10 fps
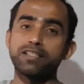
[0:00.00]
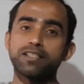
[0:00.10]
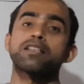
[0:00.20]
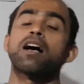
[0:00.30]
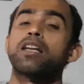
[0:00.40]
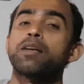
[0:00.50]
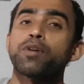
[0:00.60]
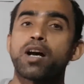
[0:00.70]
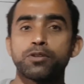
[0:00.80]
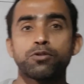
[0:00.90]
friends, I am
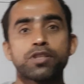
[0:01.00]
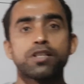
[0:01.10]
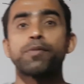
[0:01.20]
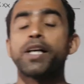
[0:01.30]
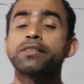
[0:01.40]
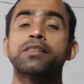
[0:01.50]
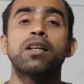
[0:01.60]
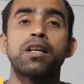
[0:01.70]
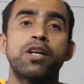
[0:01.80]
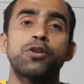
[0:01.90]
Raju Sharma.
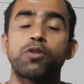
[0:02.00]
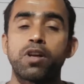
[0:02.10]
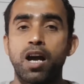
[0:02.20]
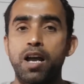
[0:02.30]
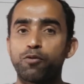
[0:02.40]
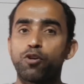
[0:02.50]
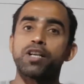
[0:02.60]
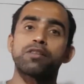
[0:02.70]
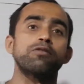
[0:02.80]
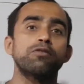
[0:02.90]
Today I am
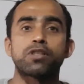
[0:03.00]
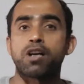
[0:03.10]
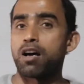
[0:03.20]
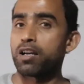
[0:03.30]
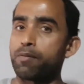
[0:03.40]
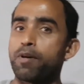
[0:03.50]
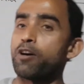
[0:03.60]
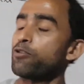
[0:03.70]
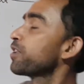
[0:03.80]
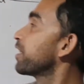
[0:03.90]
going to talk
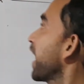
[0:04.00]
about the